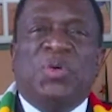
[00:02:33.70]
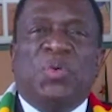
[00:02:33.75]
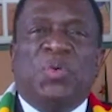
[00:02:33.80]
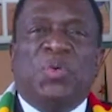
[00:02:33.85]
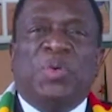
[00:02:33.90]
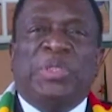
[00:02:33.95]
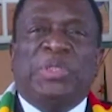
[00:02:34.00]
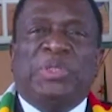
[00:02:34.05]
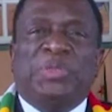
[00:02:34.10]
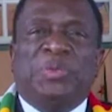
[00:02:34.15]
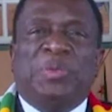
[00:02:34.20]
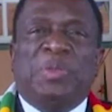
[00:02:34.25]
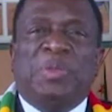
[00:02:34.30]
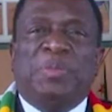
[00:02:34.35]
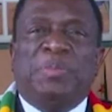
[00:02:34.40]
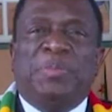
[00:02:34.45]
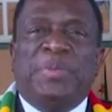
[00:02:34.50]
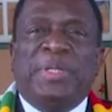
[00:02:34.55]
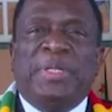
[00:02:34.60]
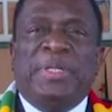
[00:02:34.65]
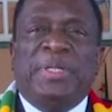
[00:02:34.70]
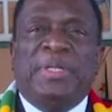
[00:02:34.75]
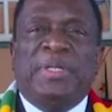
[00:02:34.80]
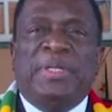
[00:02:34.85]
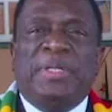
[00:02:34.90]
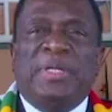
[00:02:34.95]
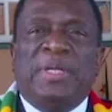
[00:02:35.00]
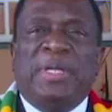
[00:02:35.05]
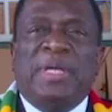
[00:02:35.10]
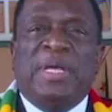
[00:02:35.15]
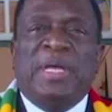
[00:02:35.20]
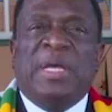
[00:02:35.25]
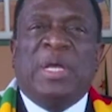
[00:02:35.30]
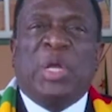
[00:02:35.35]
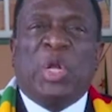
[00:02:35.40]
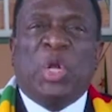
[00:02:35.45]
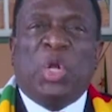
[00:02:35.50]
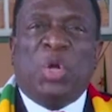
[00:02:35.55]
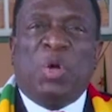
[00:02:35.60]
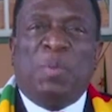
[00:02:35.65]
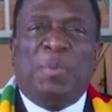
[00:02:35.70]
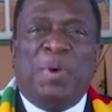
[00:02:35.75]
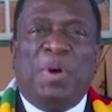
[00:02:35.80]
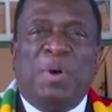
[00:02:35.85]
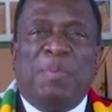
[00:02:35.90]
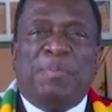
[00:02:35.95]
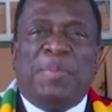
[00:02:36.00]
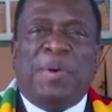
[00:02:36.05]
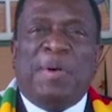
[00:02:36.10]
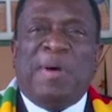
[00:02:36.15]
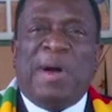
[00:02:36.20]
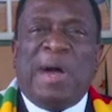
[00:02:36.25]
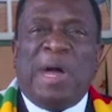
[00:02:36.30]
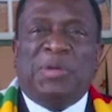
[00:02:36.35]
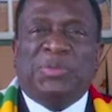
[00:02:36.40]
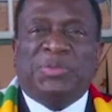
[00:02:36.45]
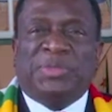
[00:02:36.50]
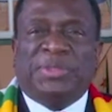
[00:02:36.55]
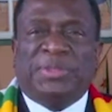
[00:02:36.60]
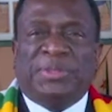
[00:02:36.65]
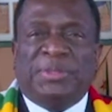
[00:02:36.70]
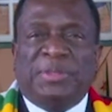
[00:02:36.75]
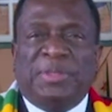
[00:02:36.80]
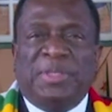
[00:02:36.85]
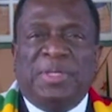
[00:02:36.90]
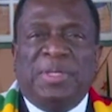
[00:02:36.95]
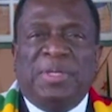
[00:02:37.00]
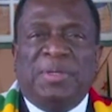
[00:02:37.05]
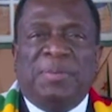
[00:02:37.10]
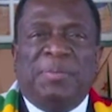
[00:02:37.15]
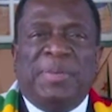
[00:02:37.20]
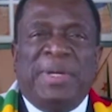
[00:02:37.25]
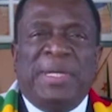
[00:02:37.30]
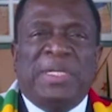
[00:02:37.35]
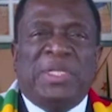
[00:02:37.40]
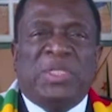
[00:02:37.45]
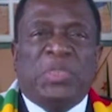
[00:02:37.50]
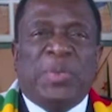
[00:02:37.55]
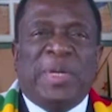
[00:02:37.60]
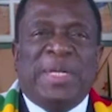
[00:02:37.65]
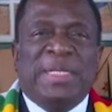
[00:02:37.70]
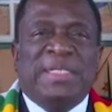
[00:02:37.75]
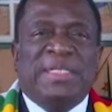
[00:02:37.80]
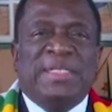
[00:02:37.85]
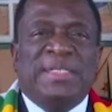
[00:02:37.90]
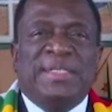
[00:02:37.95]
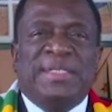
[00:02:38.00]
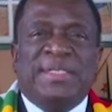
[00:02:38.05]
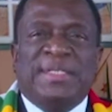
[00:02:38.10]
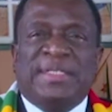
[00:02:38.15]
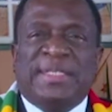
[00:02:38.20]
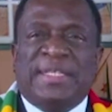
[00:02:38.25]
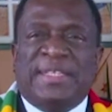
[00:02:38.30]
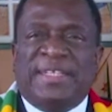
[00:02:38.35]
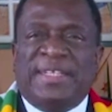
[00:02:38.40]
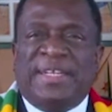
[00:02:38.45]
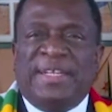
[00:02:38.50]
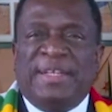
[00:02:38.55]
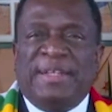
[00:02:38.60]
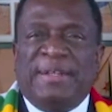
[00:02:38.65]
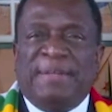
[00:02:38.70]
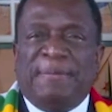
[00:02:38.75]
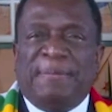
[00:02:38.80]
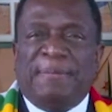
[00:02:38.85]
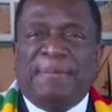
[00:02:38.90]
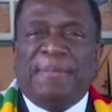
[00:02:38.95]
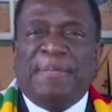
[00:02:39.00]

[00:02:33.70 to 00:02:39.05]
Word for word: which will be a global powerhouse by 2063.